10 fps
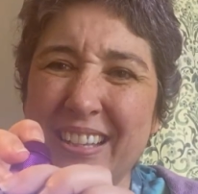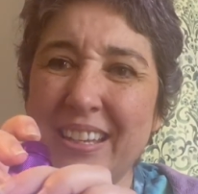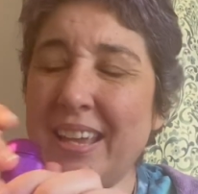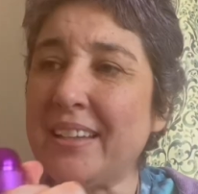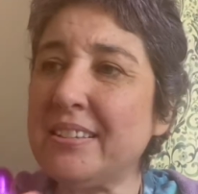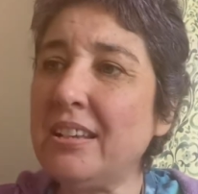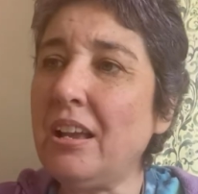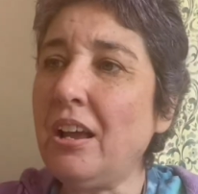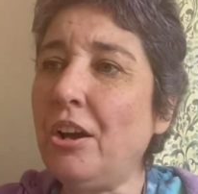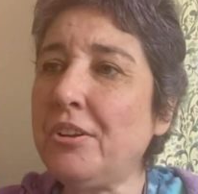Yes.
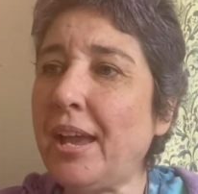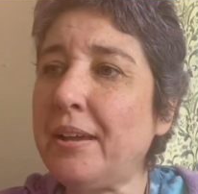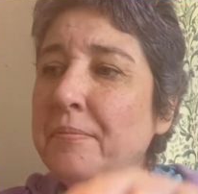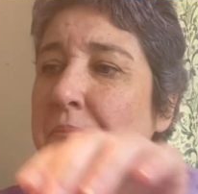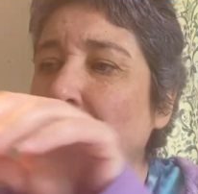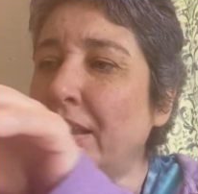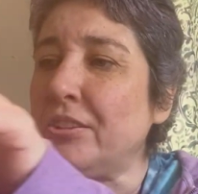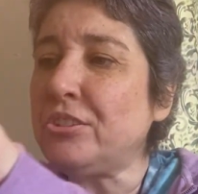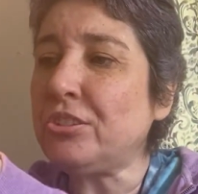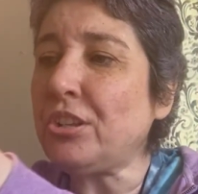Okay.
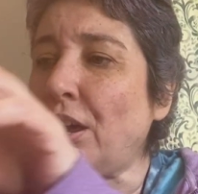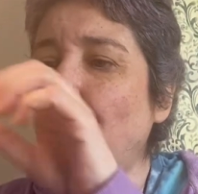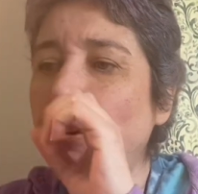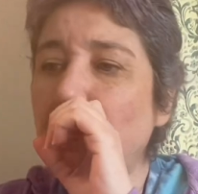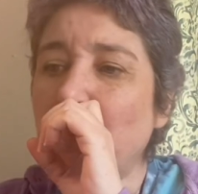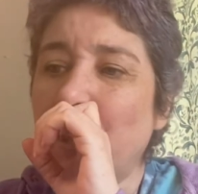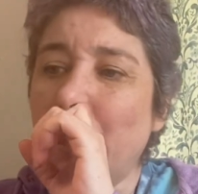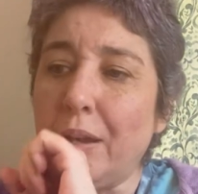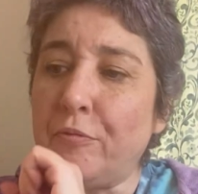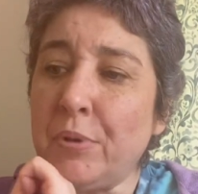So
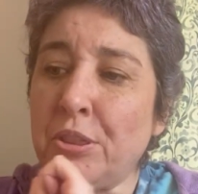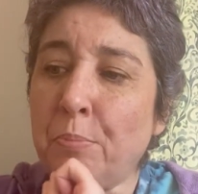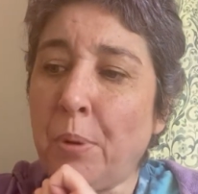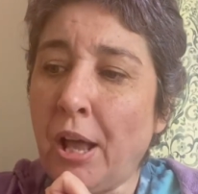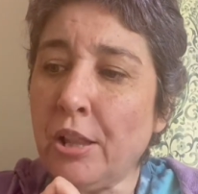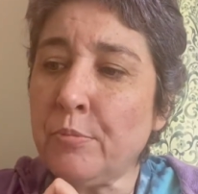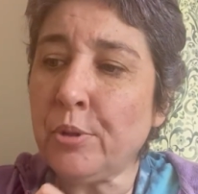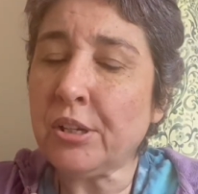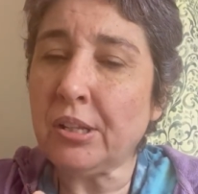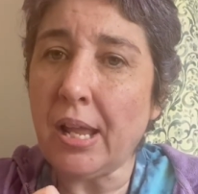with the
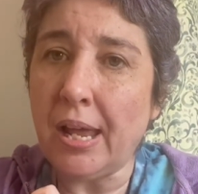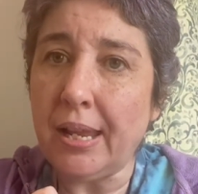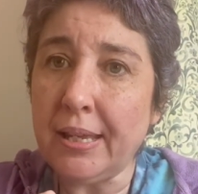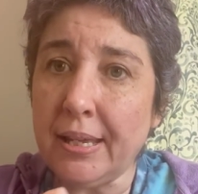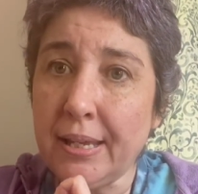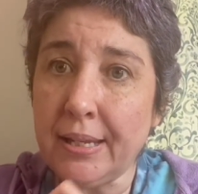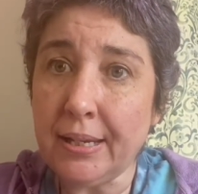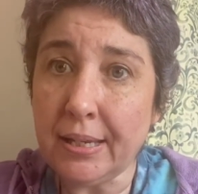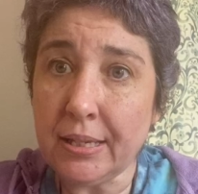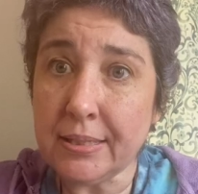polymer clay, it
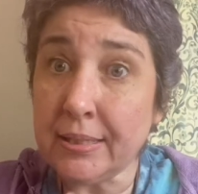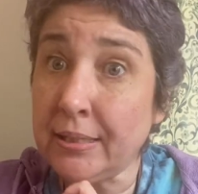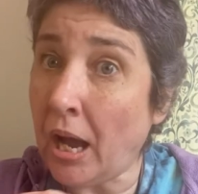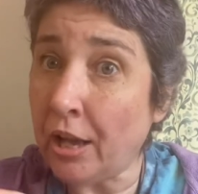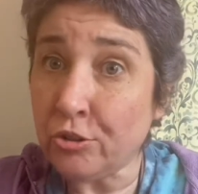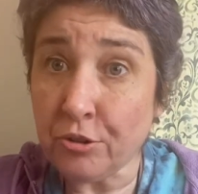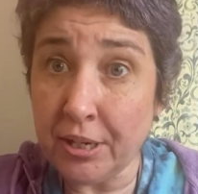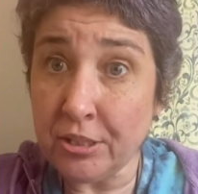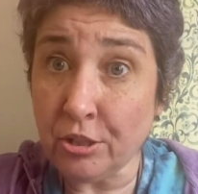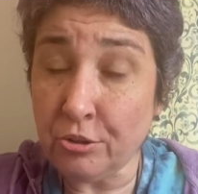is not
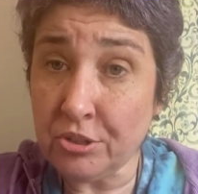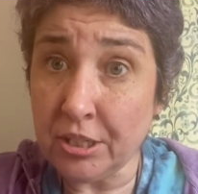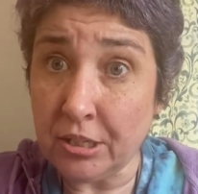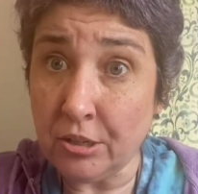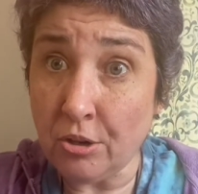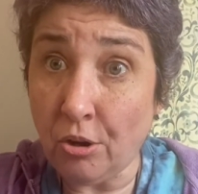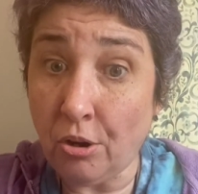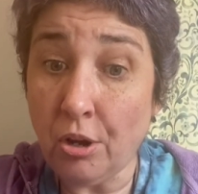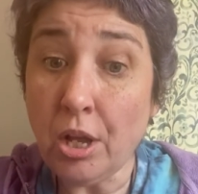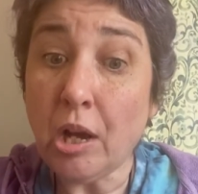translucent at
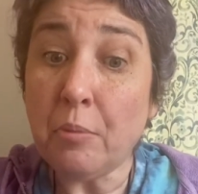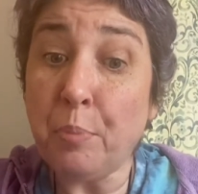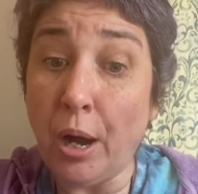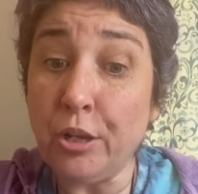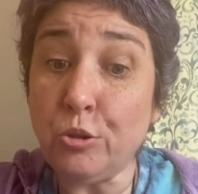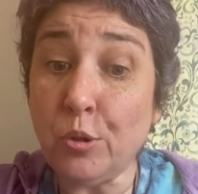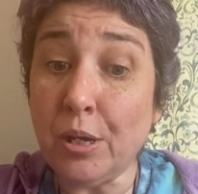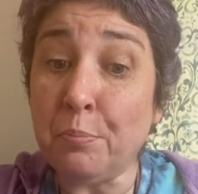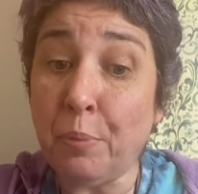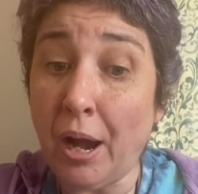all. But you
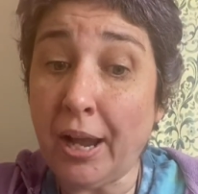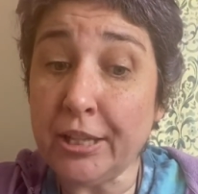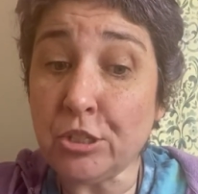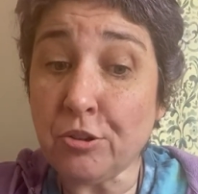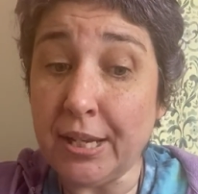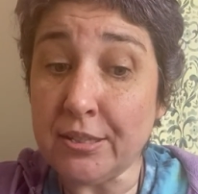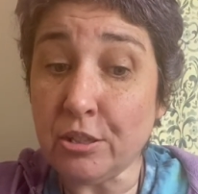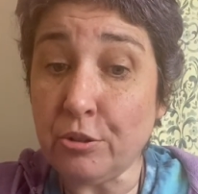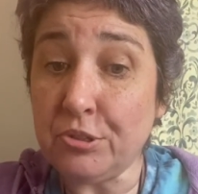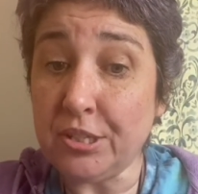can buy
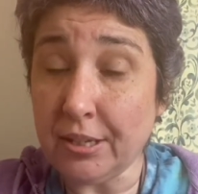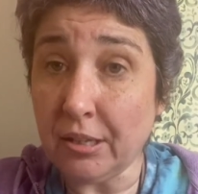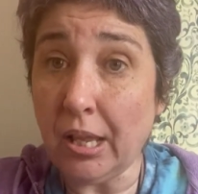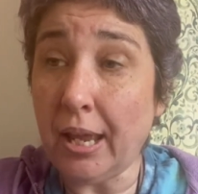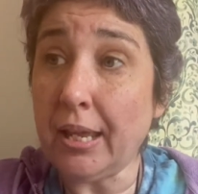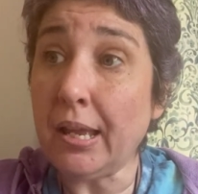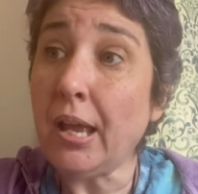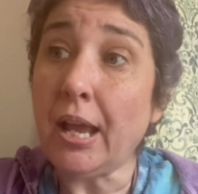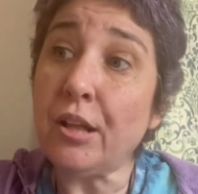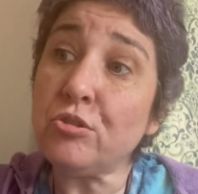translucent clay
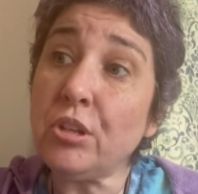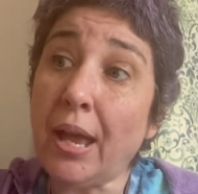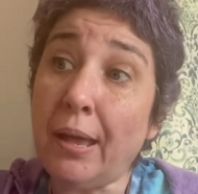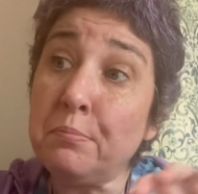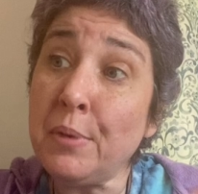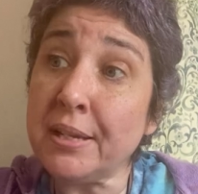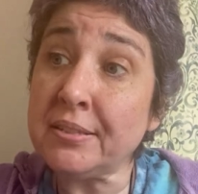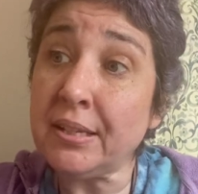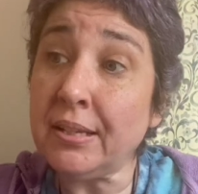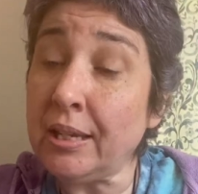and mix
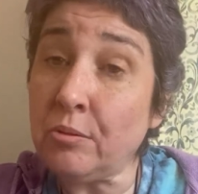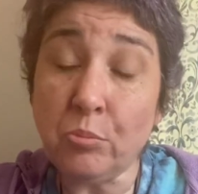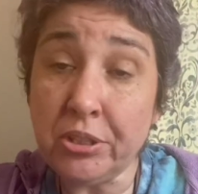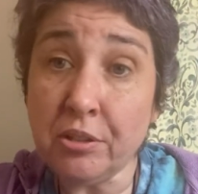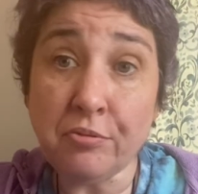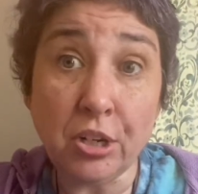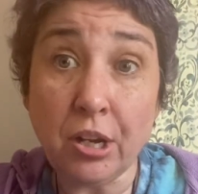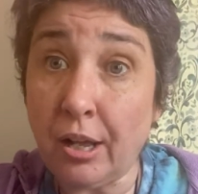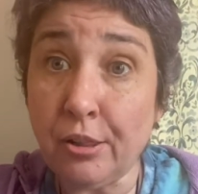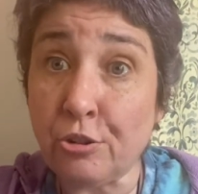it in with different
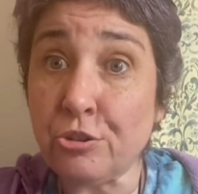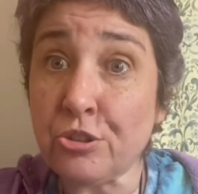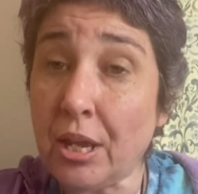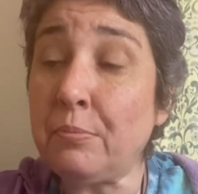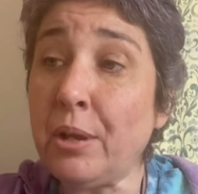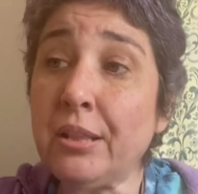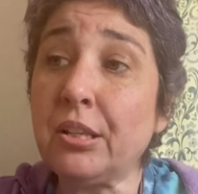colors and make the